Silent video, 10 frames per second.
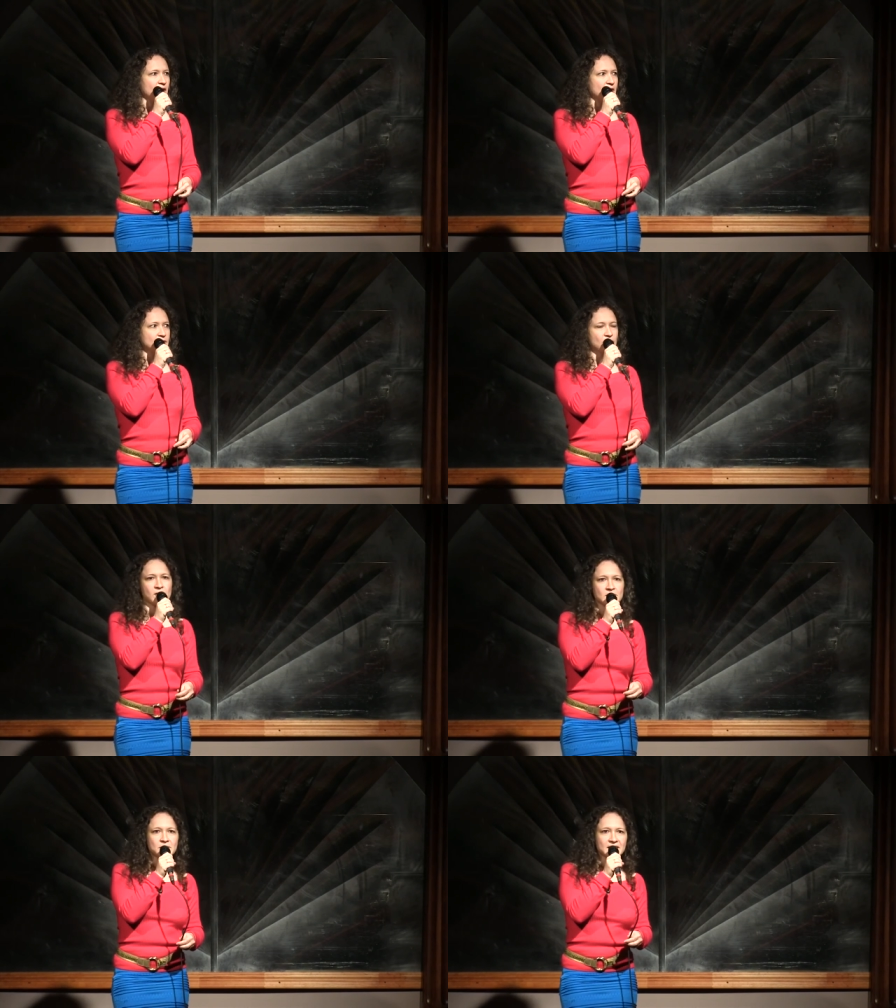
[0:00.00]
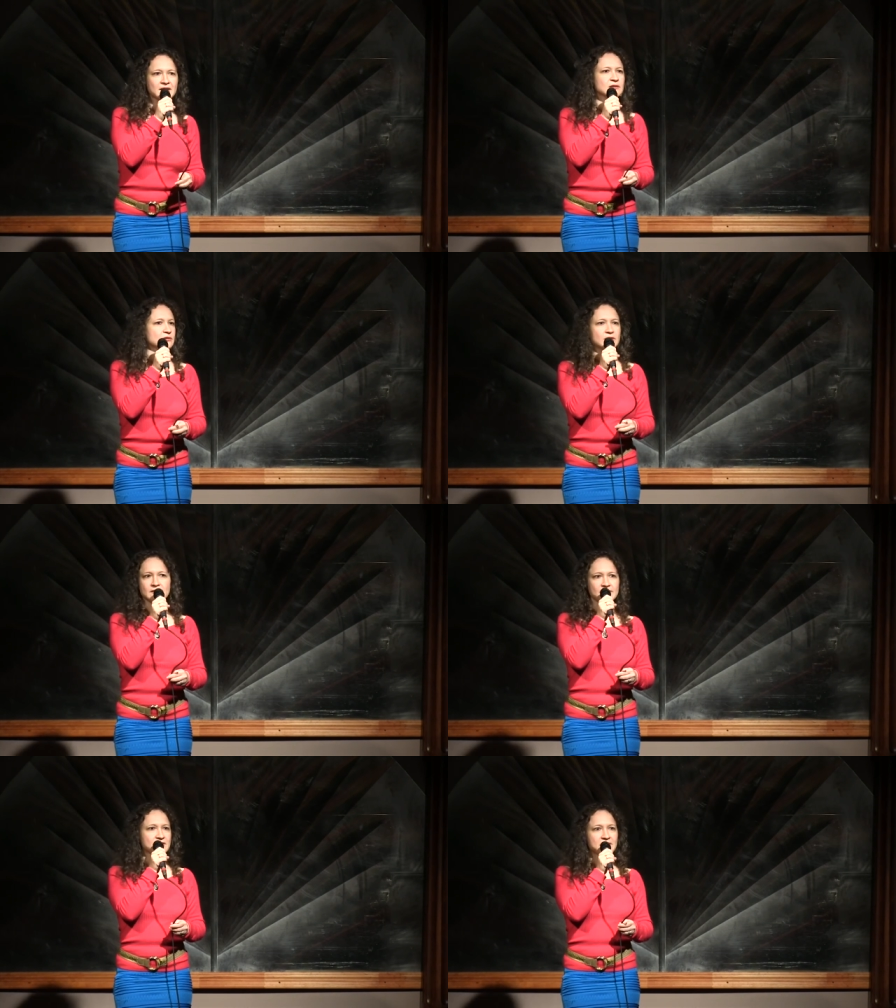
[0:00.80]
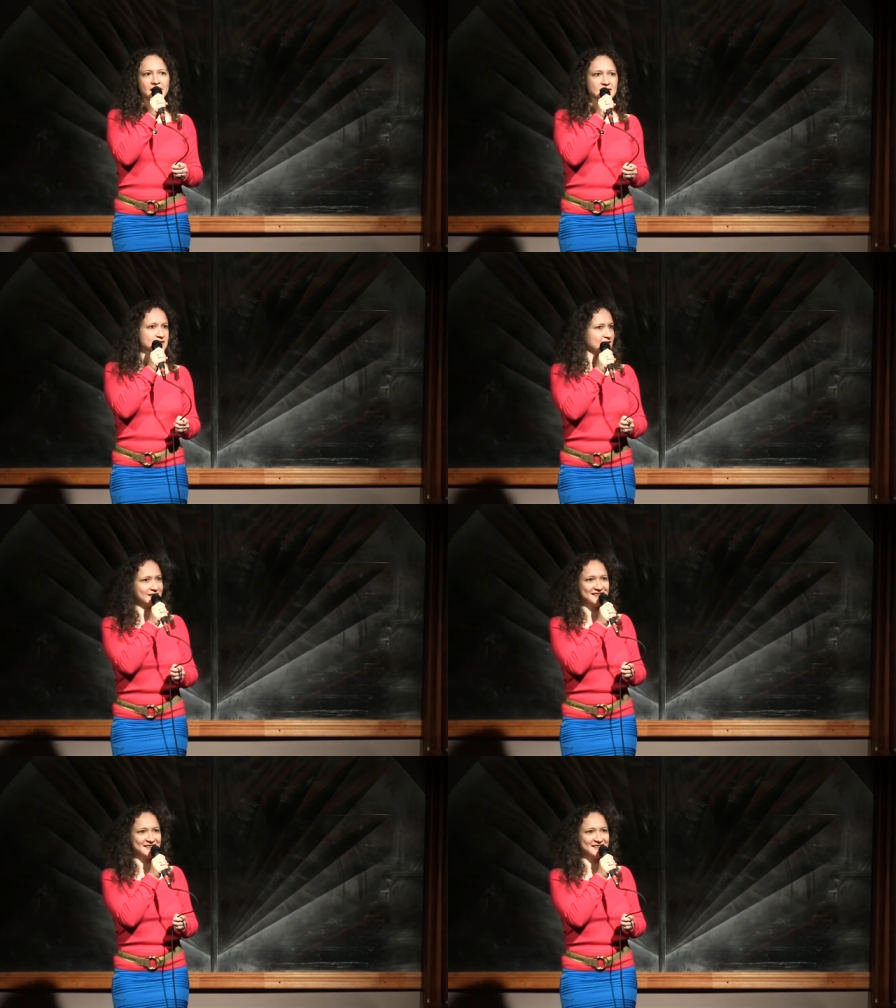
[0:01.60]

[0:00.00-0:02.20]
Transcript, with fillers: No, but I can learn very fast.